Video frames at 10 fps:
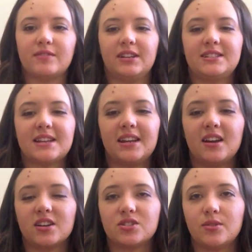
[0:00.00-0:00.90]
really to any
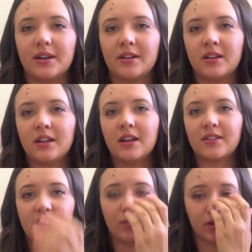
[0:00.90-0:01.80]
kind of toy
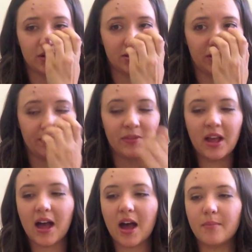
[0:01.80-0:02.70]
that you wanted
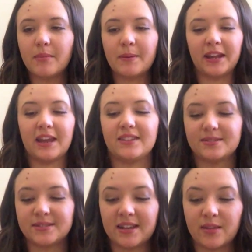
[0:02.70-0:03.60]
to. Again,
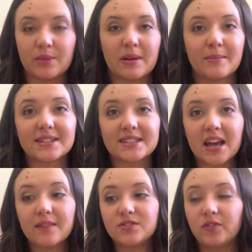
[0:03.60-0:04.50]
this is another one of my
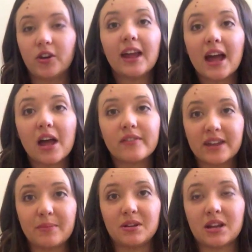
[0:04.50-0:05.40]
must-haves. You've got to have
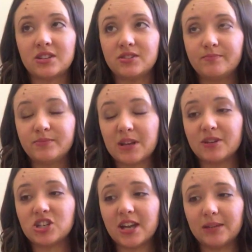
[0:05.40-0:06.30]
a
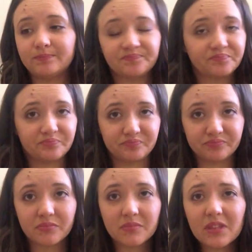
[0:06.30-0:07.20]
dummy chain.
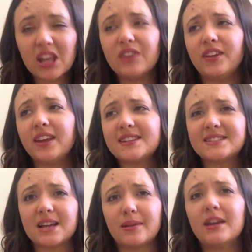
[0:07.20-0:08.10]
If your kid has
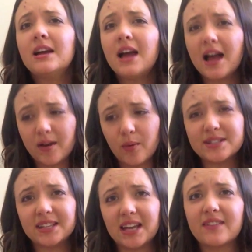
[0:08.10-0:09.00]
a dummy,
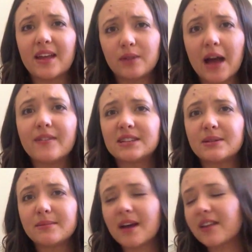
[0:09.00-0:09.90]
once again, they will have the
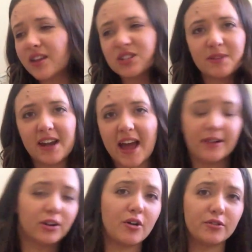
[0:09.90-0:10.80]
dummy in their mouth, they'll spit it
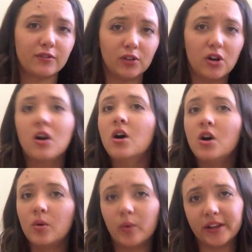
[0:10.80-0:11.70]
out or go on the floor.
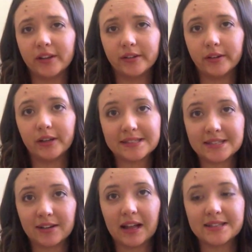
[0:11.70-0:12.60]
What are you going to do? You're going to
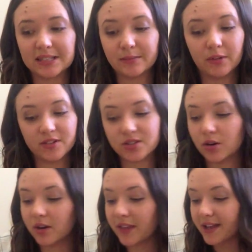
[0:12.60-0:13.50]
sterilise it in the middle of the
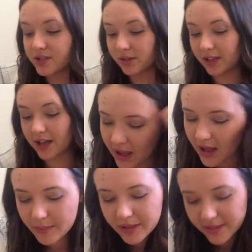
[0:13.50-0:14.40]
store. That is really hard.
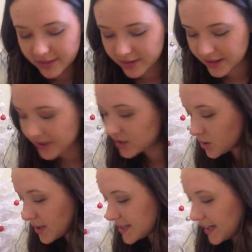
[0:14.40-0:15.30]
The other
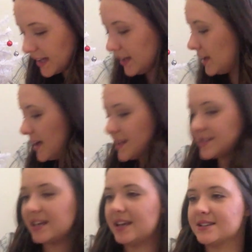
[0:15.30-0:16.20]
toys that he
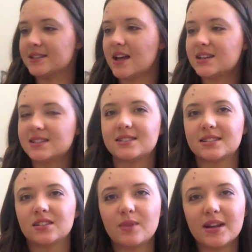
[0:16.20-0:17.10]
likes, he has liked this
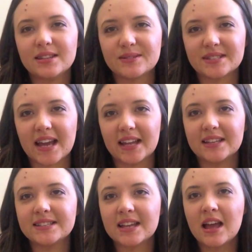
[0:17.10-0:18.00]
little one. This is
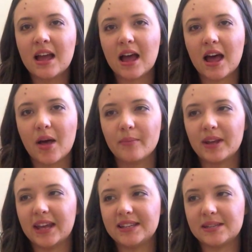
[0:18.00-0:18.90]
Taylor's.
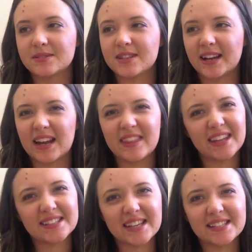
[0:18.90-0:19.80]
But he seems like, I
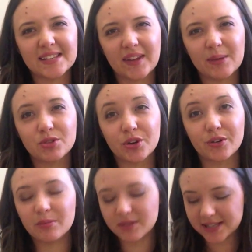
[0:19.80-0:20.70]
think it's easy for him to
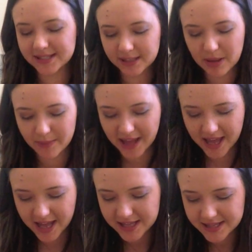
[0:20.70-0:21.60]
grip with his little baby
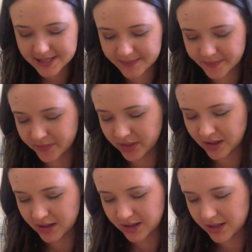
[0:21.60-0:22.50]

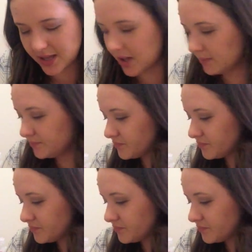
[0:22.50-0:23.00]
hands. Yeah.